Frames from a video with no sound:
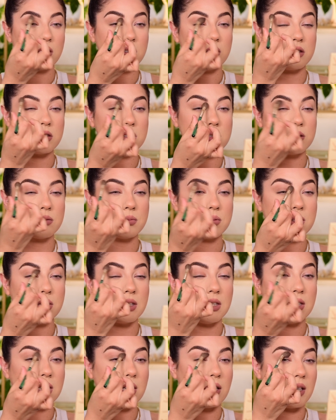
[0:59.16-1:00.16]
This is
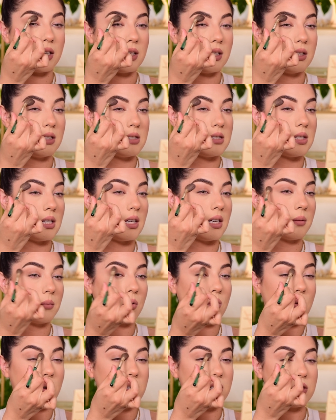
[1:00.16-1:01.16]
really nice, and I'm
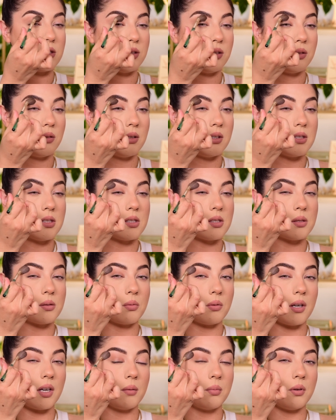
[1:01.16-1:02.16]
going to
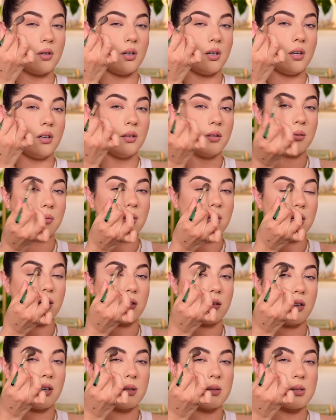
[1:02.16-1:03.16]
swipe all the way
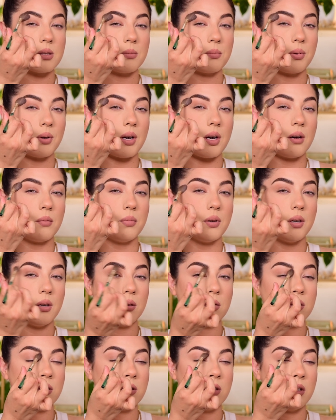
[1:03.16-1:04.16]
across the brow
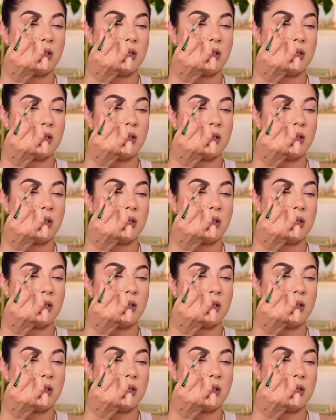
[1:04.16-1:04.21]
bone.